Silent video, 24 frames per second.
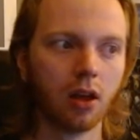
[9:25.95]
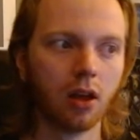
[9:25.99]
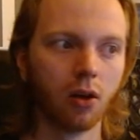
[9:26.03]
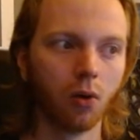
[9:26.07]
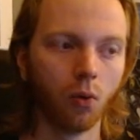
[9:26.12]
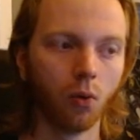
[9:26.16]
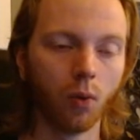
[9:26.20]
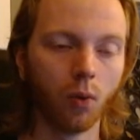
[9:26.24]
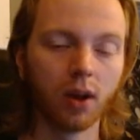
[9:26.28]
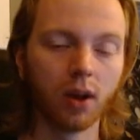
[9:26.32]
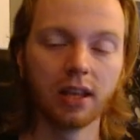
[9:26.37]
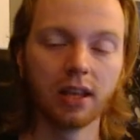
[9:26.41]

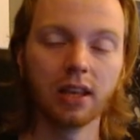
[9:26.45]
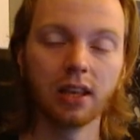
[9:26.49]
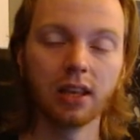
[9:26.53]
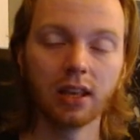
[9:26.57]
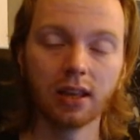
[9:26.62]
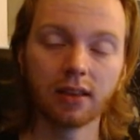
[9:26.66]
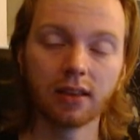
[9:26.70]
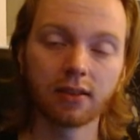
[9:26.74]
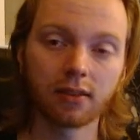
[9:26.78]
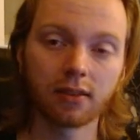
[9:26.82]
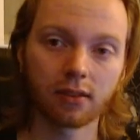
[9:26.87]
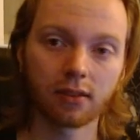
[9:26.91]
When he
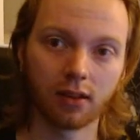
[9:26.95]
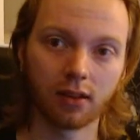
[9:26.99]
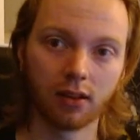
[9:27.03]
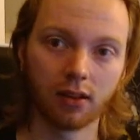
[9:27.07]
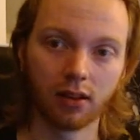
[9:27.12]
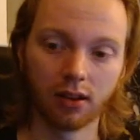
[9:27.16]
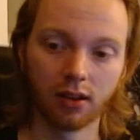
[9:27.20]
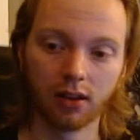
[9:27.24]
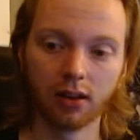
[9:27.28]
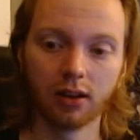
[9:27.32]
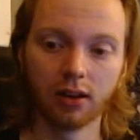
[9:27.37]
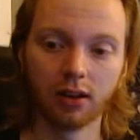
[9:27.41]
is
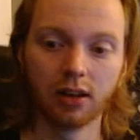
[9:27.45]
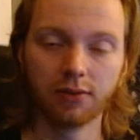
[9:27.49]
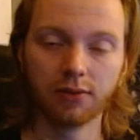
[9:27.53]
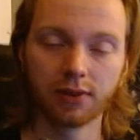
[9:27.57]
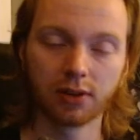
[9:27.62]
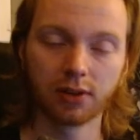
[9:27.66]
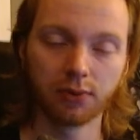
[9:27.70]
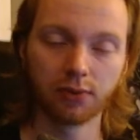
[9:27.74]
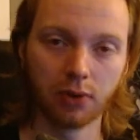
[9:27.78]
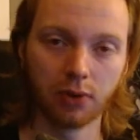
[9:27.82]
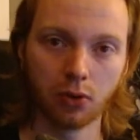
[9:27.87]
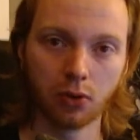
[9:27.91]
leaving the
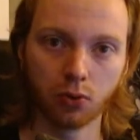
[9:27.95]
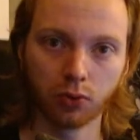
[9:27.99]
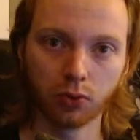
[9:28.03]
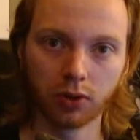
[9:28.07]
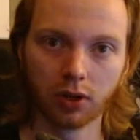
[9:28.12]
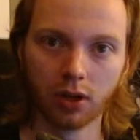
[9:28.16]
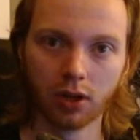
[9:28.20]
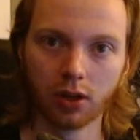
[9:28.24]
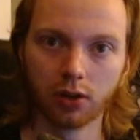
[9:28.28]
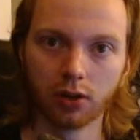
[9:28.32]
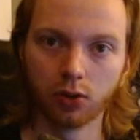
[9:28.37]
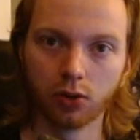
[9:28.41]
field,
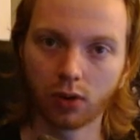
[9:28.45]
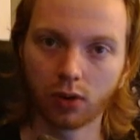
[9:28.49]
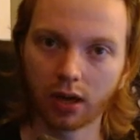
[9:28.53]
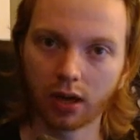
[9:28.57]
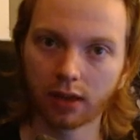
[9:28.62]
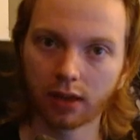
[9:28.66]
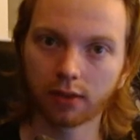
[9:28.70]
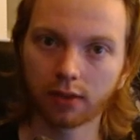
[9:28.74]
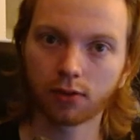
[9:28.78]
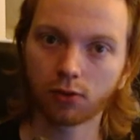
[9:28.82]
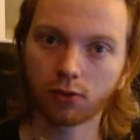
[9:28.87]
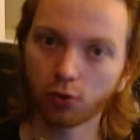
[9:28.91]
you can
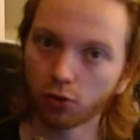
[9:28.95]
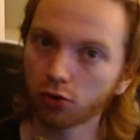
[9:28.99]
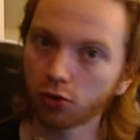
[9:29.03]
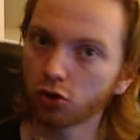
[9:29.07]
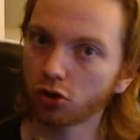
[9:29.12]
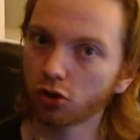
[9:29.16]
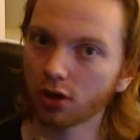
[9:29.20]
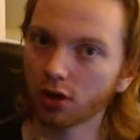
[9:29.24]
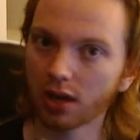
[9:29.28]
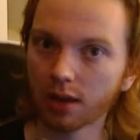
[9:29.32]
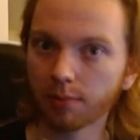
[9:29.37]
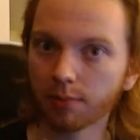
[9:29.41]
search
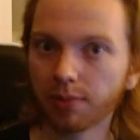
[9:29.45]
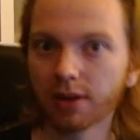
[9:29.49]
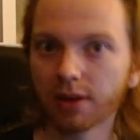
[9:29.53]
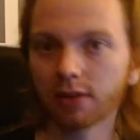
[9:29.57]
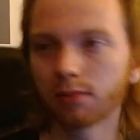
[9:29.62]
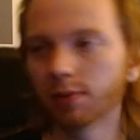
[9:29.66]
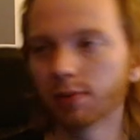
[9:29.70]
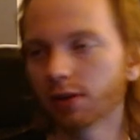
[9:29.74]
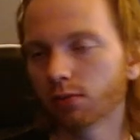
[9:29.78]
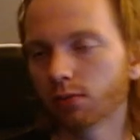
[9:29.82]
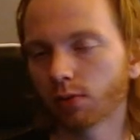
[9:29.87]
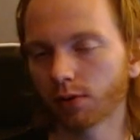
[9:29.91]
a
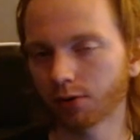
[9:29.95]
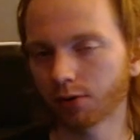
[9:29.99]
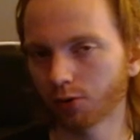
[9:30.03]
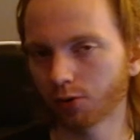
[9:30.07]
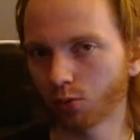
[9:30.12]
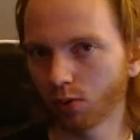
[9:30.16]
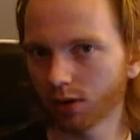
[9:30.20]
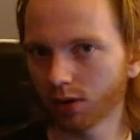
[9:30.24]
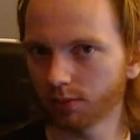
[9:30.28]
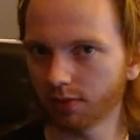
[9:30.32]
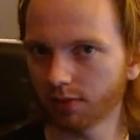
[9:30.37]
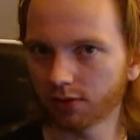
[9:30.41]
Beast Warrior or
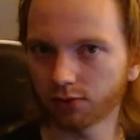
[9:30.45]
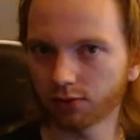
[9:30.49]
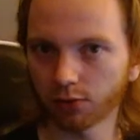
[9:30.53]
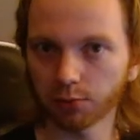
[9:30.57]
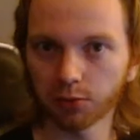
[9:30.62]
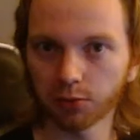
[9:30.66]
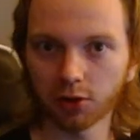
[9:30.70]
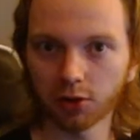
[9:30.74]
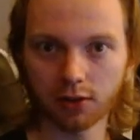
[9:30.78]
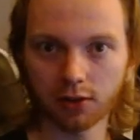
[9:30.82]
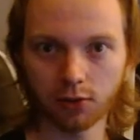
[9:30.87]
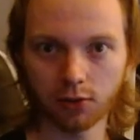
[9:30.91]
Winged Beast from your
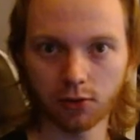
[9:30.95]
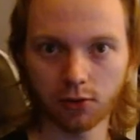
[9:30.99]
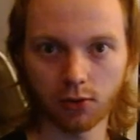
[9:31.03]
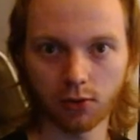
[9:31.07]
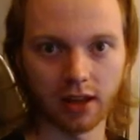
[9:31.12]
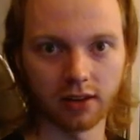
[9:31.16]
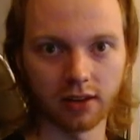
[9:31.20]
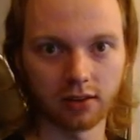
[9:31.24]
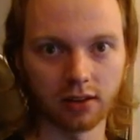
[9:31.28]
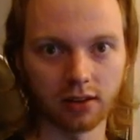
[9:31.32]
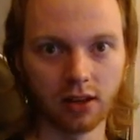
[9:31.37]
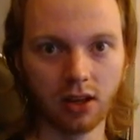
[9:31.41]
deck to your
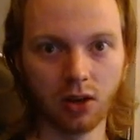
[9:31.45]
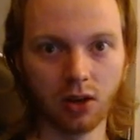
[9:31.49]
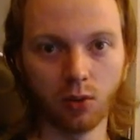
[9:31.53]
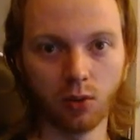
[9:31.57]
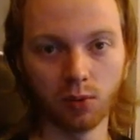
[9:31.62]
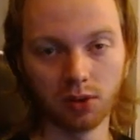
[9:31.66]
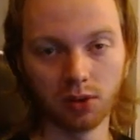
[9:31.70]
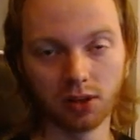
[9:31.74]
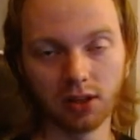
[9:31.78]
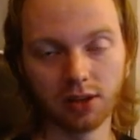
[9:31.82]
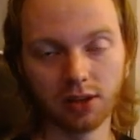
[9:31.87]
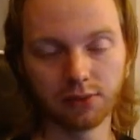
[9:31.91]
hand with
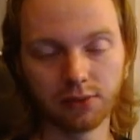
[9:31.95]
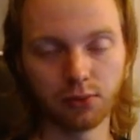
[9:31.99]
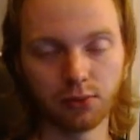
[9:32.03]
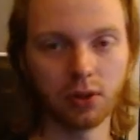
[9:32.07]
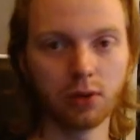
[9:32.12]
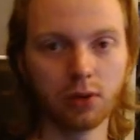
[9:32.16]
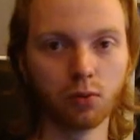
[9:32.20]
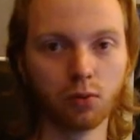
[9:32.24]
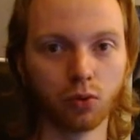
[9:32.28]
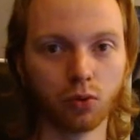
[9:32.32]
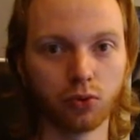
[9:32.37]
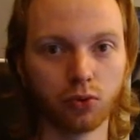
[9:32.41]
a level
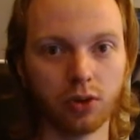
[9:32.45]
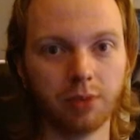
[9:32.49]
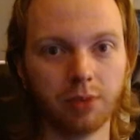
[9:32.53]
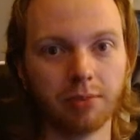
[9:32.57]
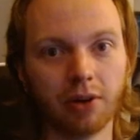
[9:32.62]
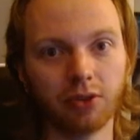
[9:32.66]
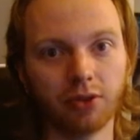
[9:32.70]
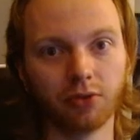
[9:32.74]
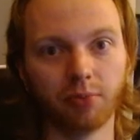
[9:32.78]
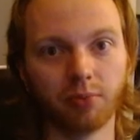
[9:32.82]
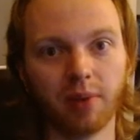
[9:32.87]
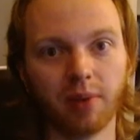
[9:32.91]
equal to the
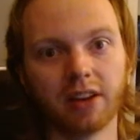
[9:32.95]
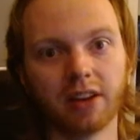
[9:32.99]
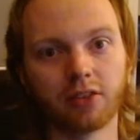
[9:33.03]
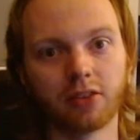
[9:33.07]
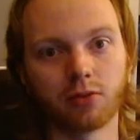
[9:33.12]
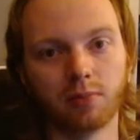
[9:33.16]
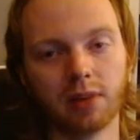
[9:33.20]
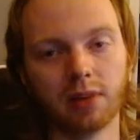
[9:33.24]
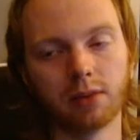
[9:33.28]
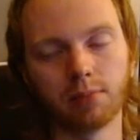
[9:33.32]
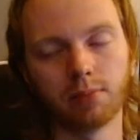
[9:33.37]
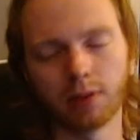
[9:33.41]
amount of banished
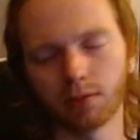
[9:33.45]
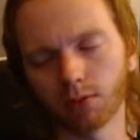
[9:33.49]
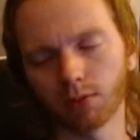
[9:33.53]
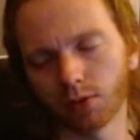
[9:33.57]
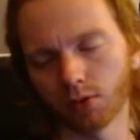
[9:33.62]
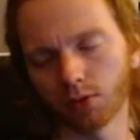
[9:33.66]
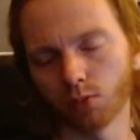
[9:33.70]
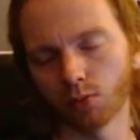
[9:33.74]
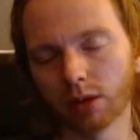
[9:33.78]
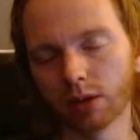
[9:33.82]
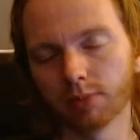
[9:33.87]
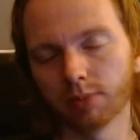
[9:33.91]
Beast Warrior or
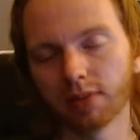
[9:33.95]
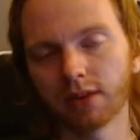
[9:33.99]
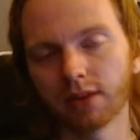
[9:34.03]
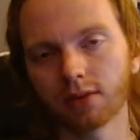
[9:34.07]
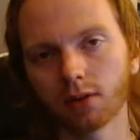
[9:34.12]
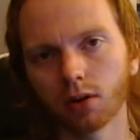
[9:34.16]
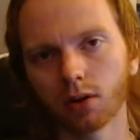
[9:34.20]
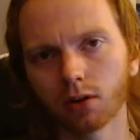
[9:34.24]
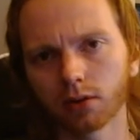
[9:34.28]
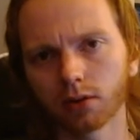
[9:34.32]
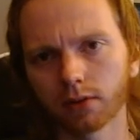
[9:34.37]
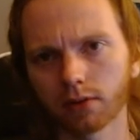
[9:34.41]
Winged Beast
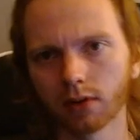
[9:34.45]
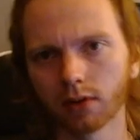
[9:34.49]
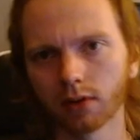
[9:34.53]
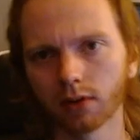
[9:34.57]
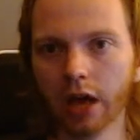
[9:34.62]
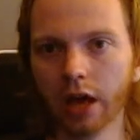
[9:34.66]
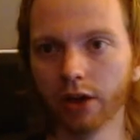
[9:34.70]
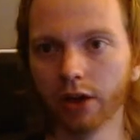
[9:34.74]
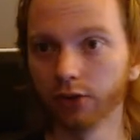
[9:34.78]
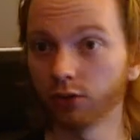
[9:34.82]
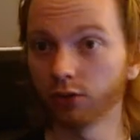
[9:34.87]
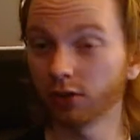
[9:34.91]
cards.
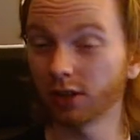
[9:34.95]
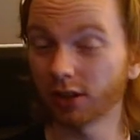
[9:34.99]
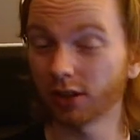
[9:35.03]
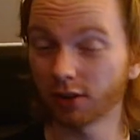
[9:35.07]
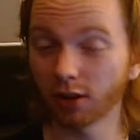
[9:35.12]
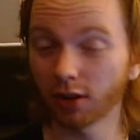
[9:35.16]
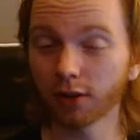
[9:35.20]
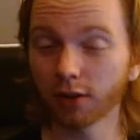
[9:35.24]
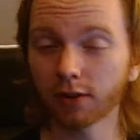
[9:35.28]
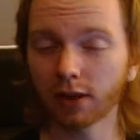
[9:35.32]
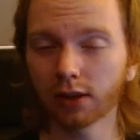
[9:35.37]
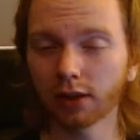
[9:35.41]
So there
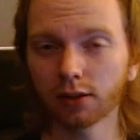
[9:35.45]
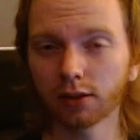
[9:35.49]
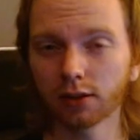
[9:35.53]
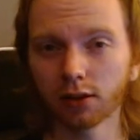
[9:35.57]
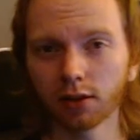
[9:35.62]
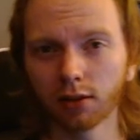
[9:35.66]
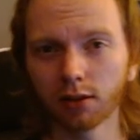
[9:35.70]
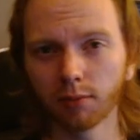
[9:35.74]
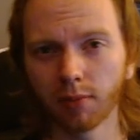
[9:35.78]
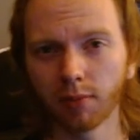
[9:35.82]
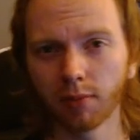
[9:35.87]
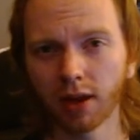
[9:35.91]
does get a lot
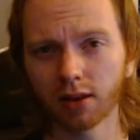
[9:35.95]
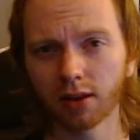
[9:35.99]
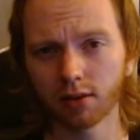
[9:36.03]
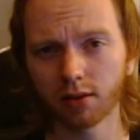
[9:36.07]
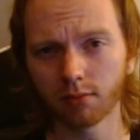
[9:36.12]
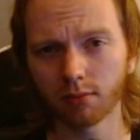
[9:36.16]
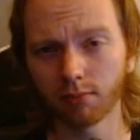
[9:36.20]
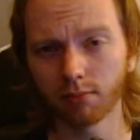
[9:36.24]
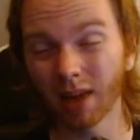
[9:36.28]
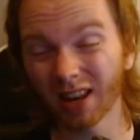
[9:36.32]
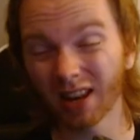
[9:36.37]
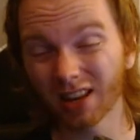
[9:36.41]
of
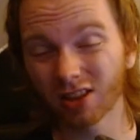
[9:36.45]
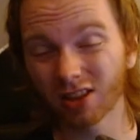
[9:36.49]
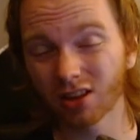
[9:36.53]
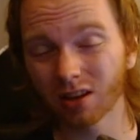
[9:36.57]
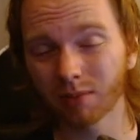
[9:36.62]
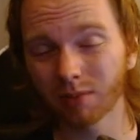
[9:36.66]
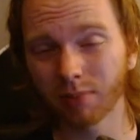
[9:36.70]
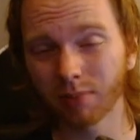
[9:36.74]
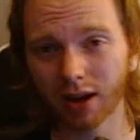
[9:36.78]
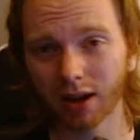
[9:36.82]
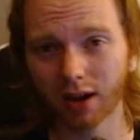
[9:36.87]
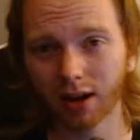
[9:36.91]
managing
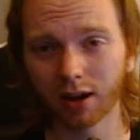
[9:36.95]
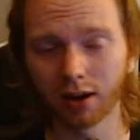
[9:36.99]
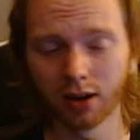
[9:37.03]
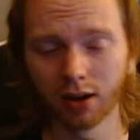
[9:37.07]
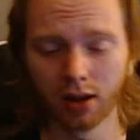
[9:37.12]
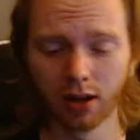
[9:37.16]
back.